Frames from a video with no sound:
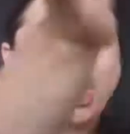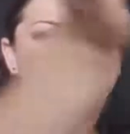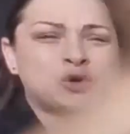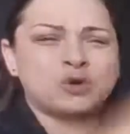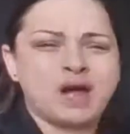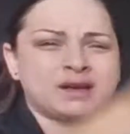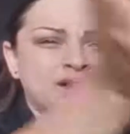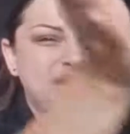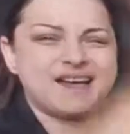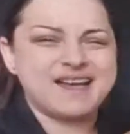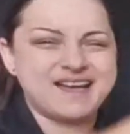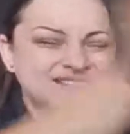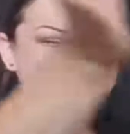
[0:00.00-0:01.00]

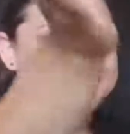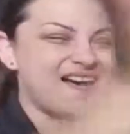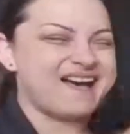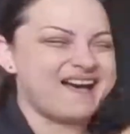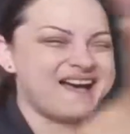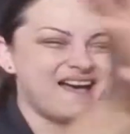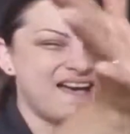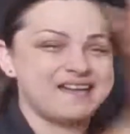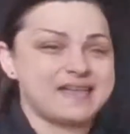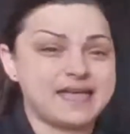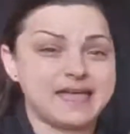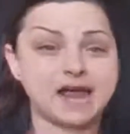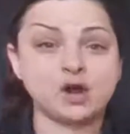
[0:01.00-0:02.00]
crocodile
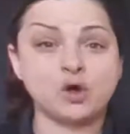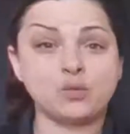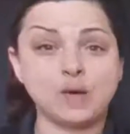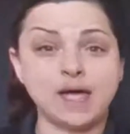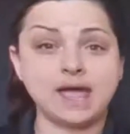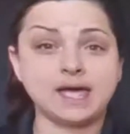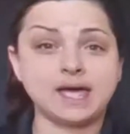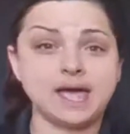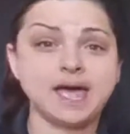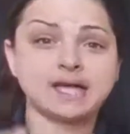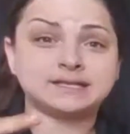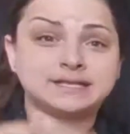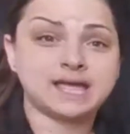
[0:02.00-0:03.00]
and
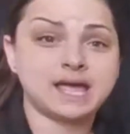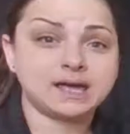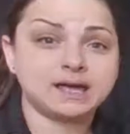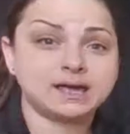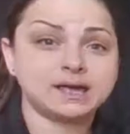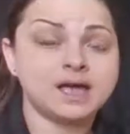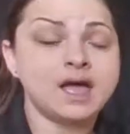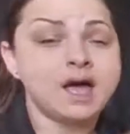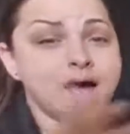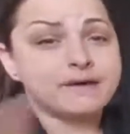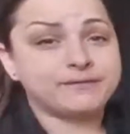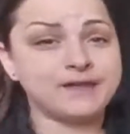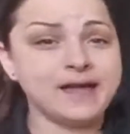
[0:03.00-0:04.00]
orangutan,
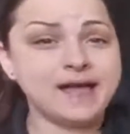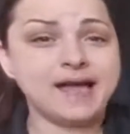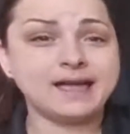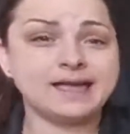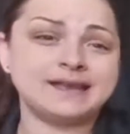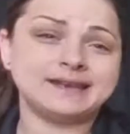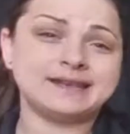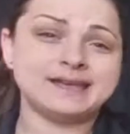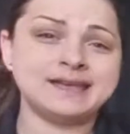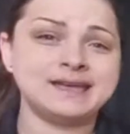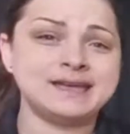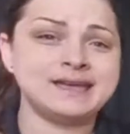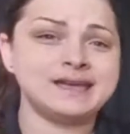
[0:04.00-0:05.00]
a flying
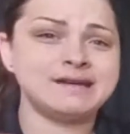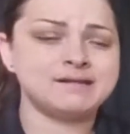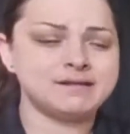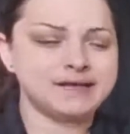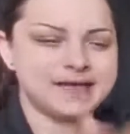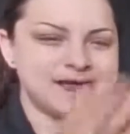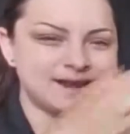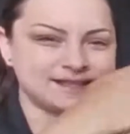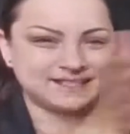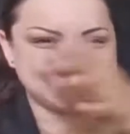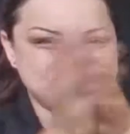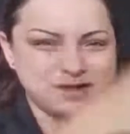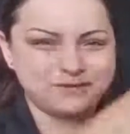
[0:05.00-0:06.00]
eagle and a
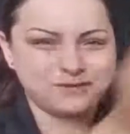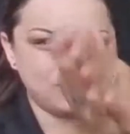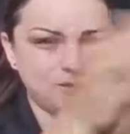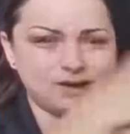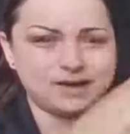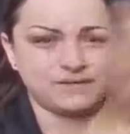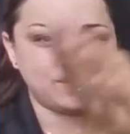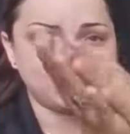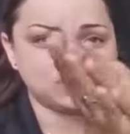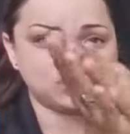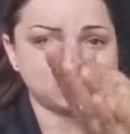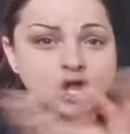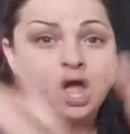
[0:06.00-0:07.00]
silvery
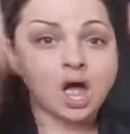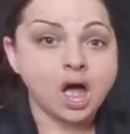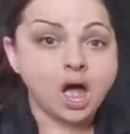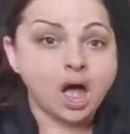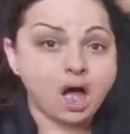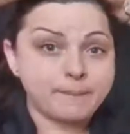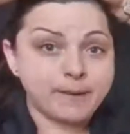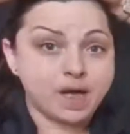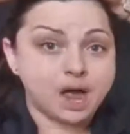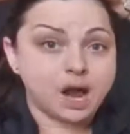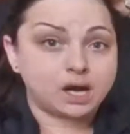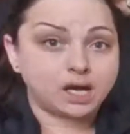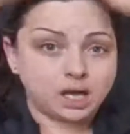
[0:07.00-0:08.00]
fish, a
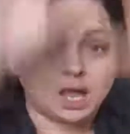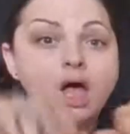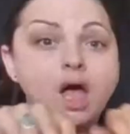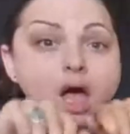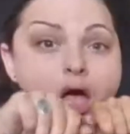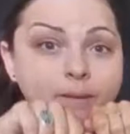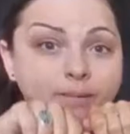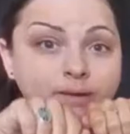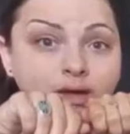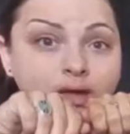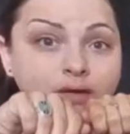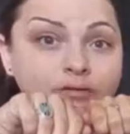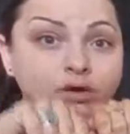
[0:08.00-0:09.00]
bunny, a
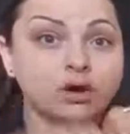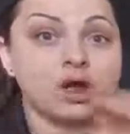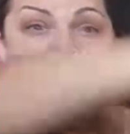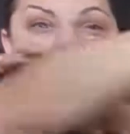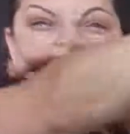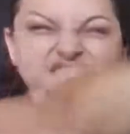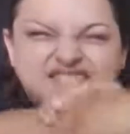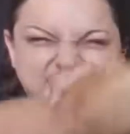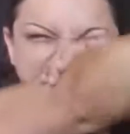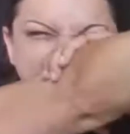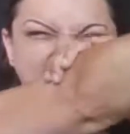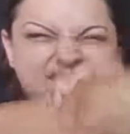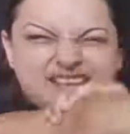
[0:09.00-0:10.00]
beaver, a
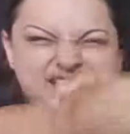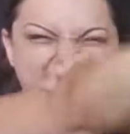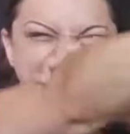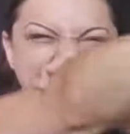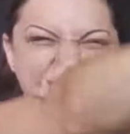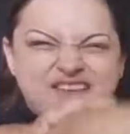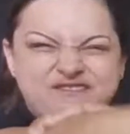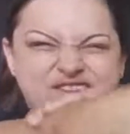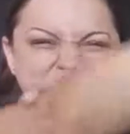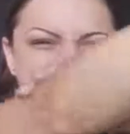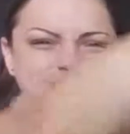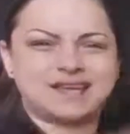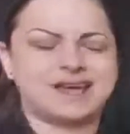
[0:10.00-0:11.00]
silly
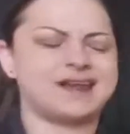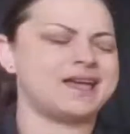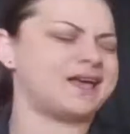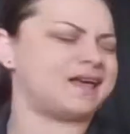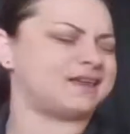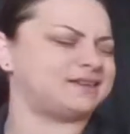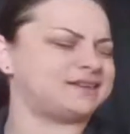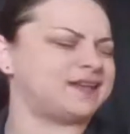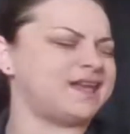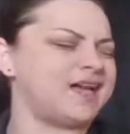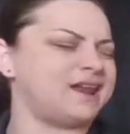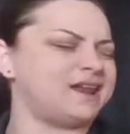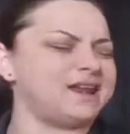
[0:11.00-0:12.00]
elephant. Da da da
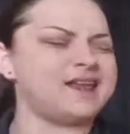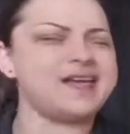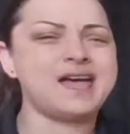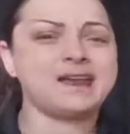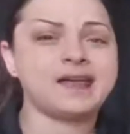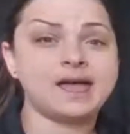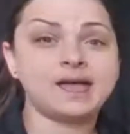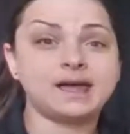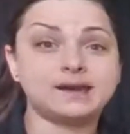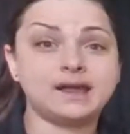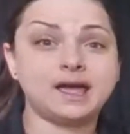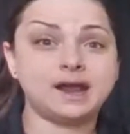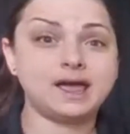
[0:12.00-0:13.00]
da da
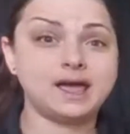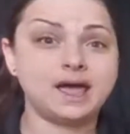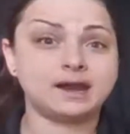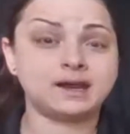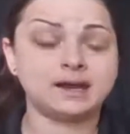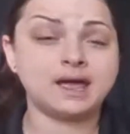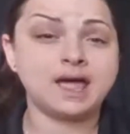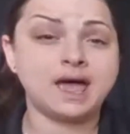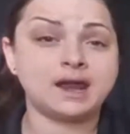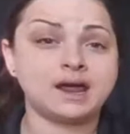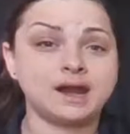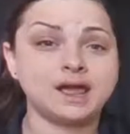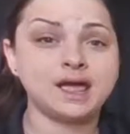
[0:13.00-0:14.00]
da da da
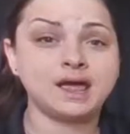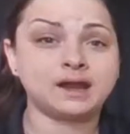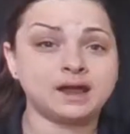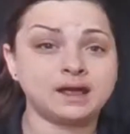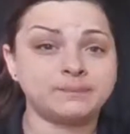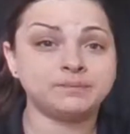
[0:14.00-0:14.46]
da da da.